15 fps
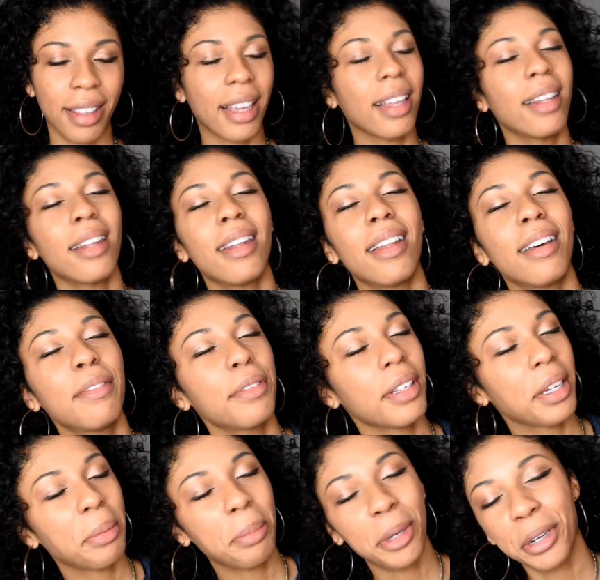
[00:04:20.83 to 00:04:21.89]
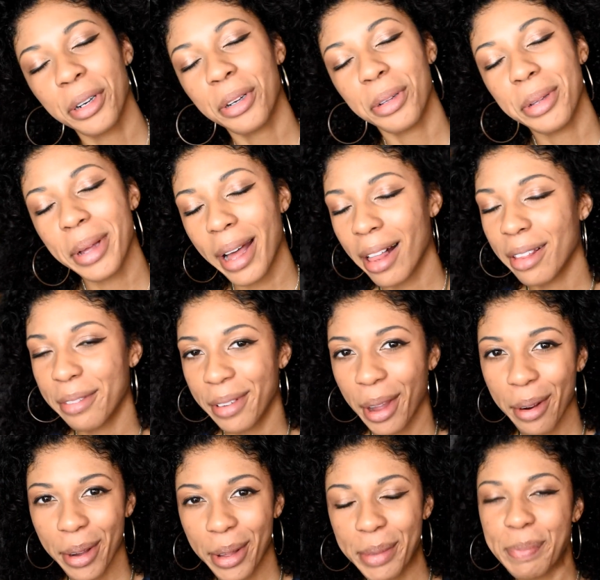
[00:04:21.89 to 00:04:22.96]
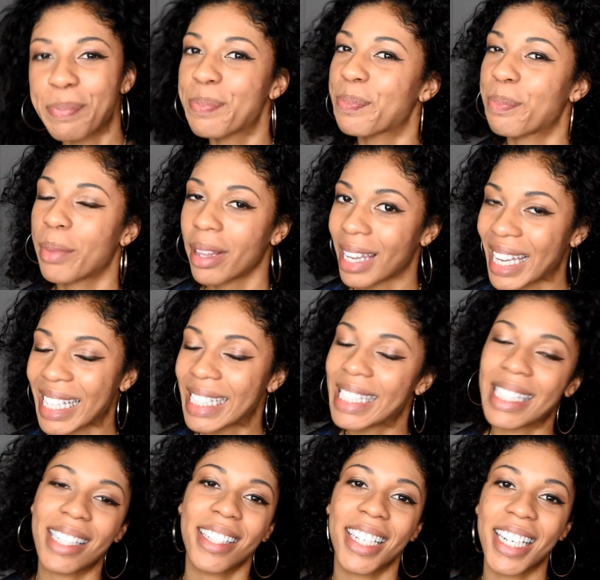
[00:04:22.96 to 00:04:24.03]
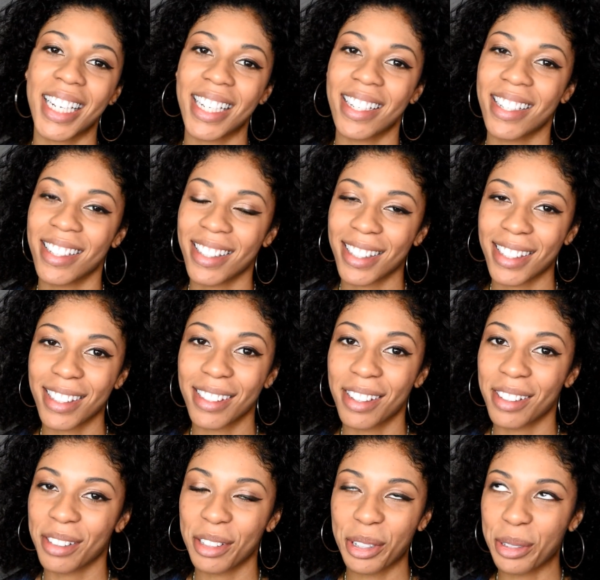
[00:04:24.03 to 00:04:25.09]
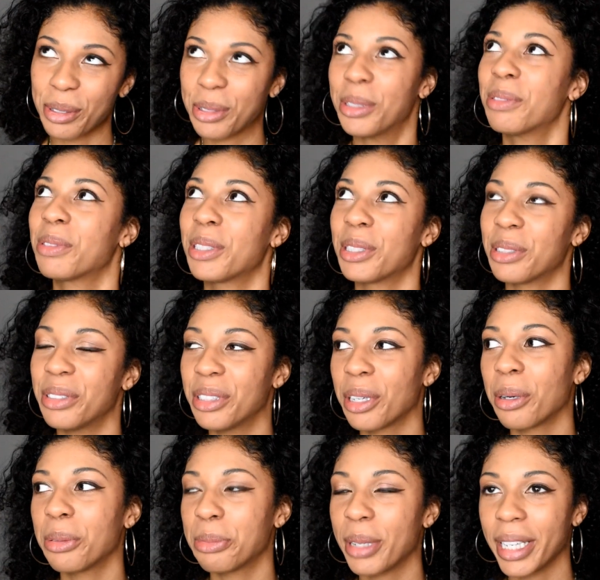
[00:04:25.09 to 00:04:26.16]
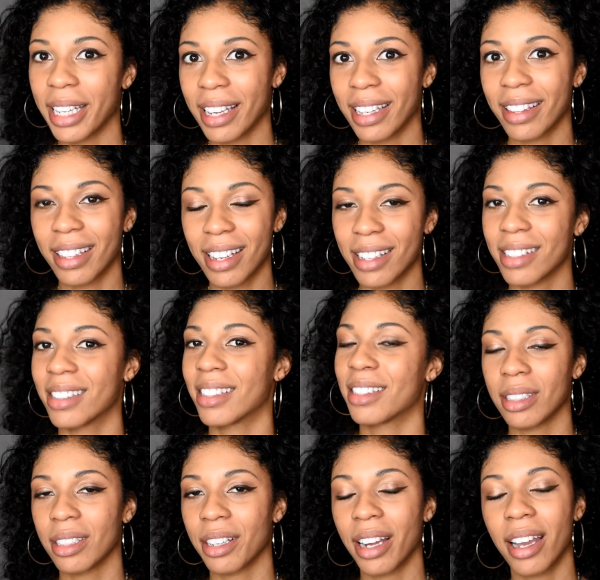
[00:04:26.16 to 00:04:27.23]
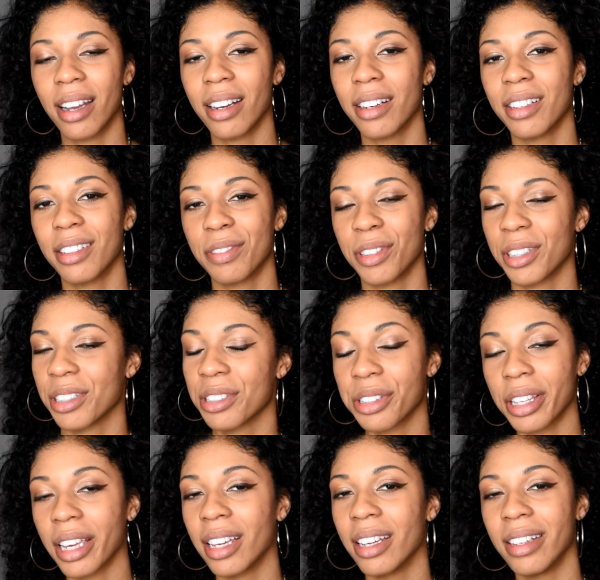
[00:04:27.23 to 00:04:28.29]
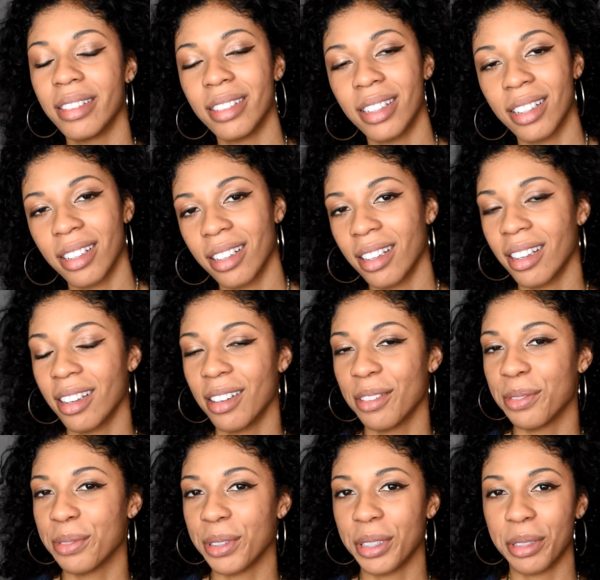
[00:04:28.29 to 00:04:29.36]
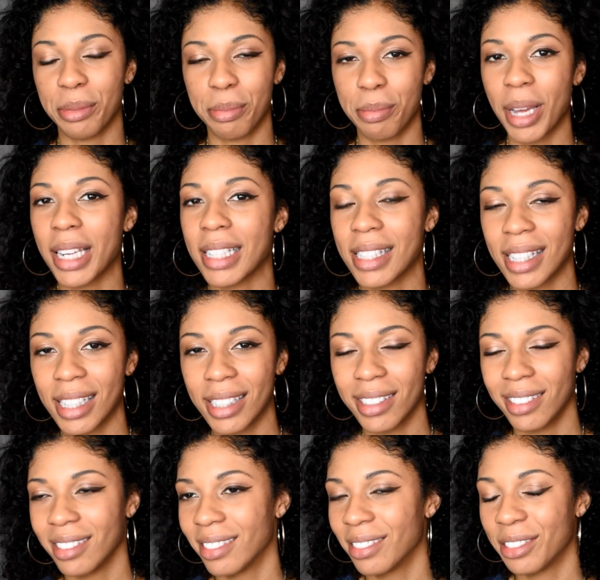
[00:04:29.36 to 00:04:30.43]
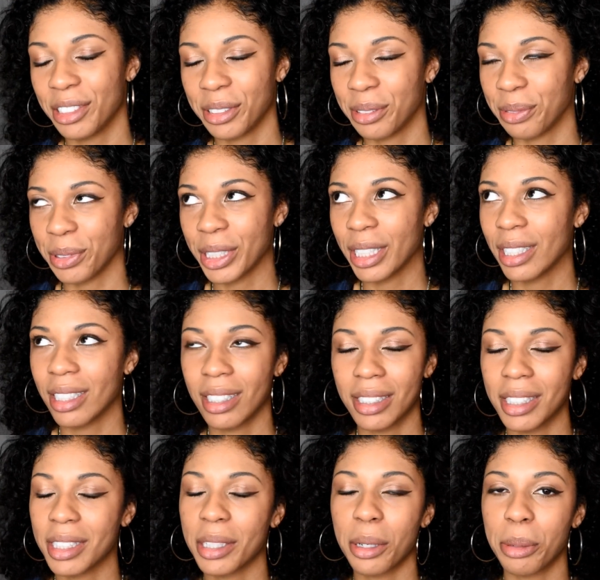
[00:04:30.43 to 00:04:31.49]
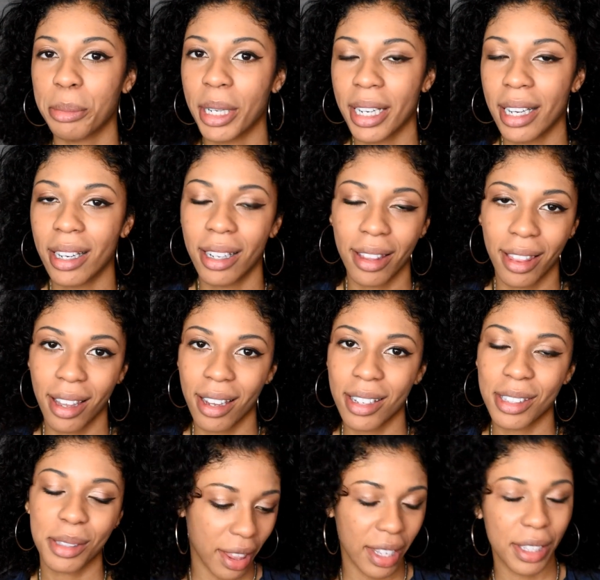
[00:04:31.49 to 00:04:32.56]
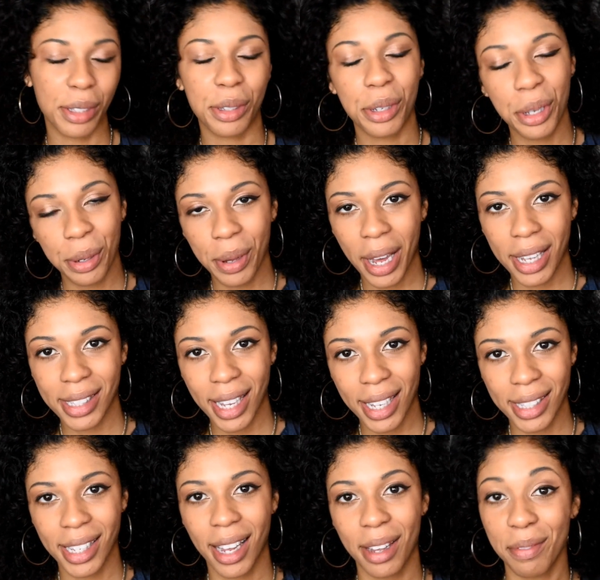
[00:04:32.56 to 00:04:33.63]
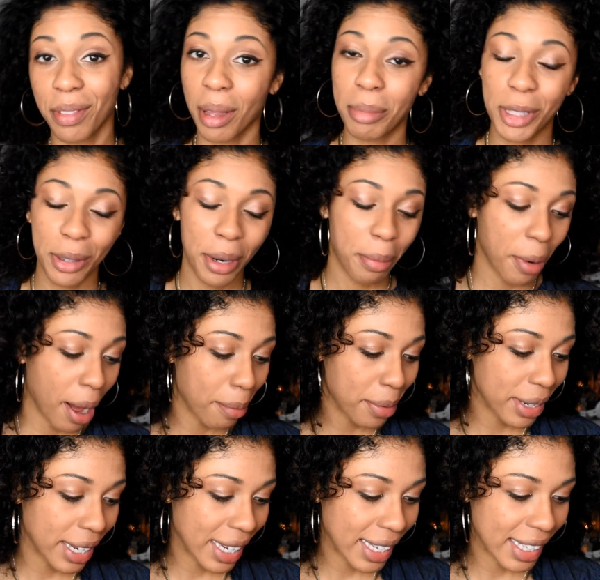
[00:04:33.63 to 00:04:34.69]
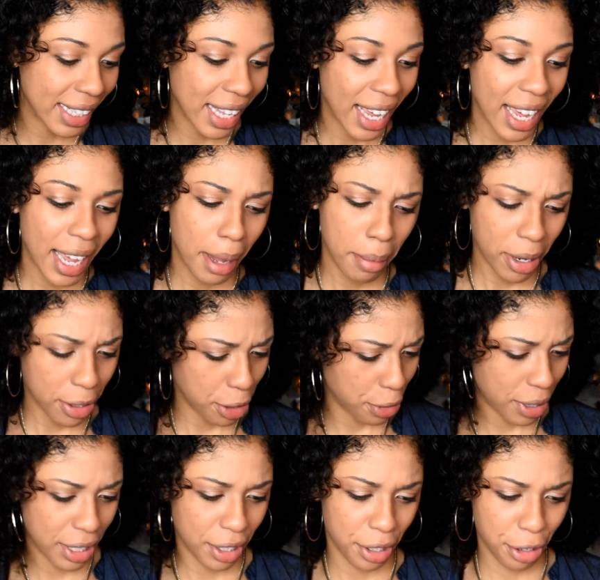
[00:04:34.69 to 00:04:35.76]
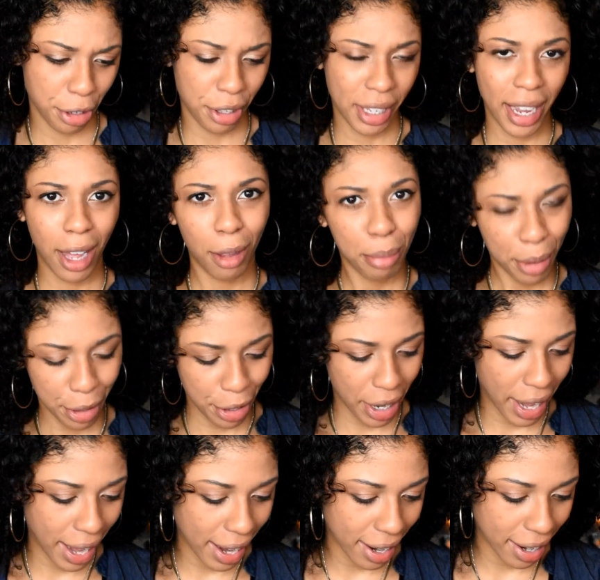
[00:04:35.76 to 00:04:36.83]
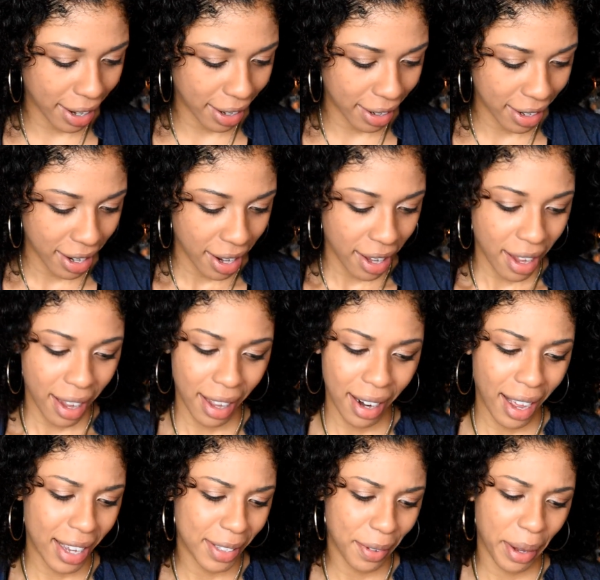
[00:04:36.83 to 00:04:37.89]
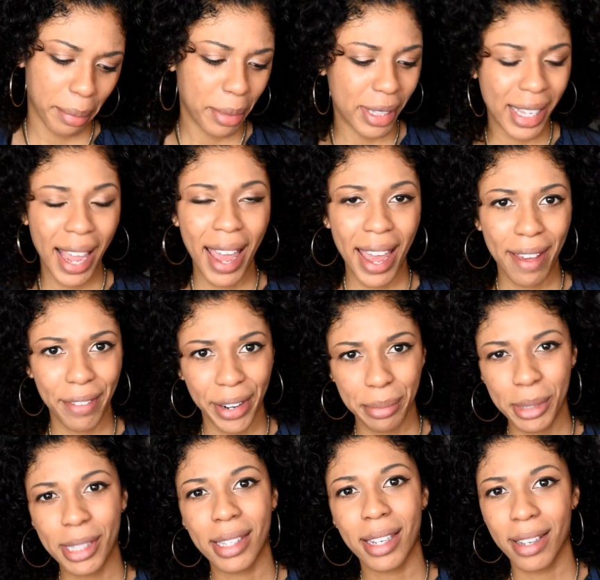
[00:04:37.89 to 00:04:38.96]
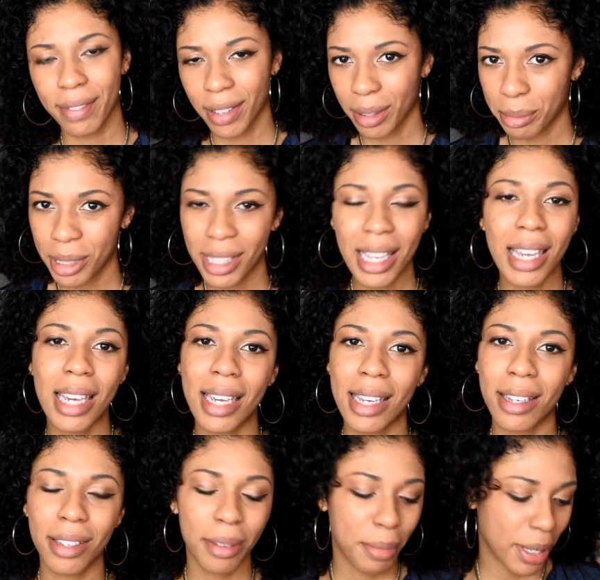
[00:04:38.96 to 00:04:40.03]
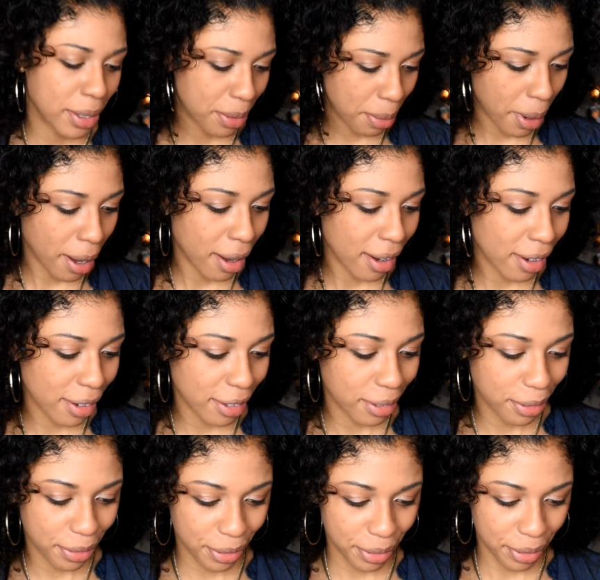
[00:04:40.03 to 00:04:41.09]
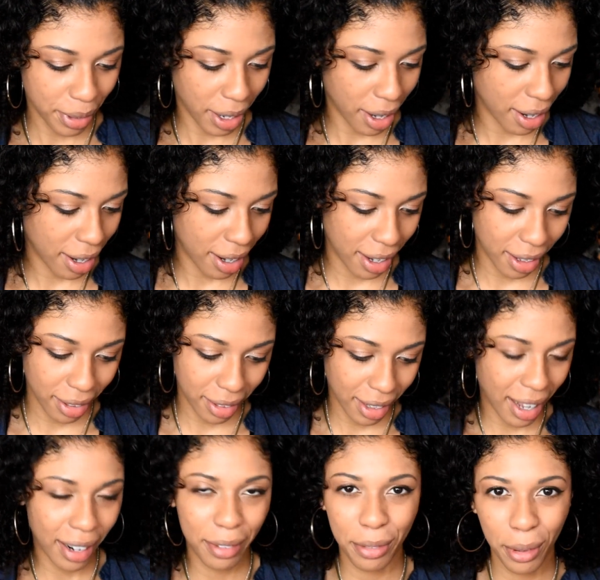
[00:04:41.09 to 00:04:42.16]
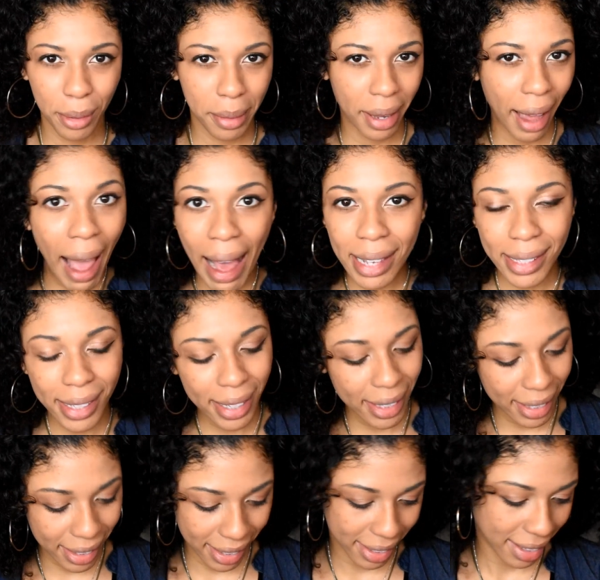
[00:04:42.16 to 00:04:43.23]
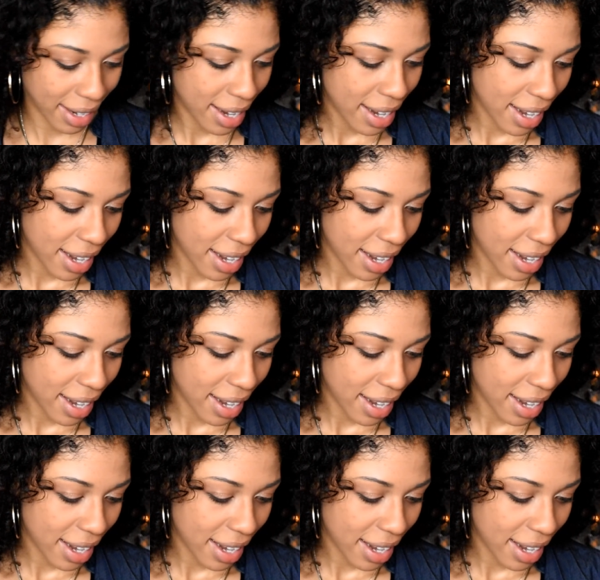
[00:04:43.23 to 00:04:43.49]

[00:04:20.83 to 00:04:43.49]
The lovely miracle aloe vera plant is used for so many things, for your hair, for your skin, for medicine, just for so many things. This too has anti-inflammatory properties. It moisturizes your scalp and your hair. It has vitamins A, vitamin C, vitamins E, B12, a lot of folic acids.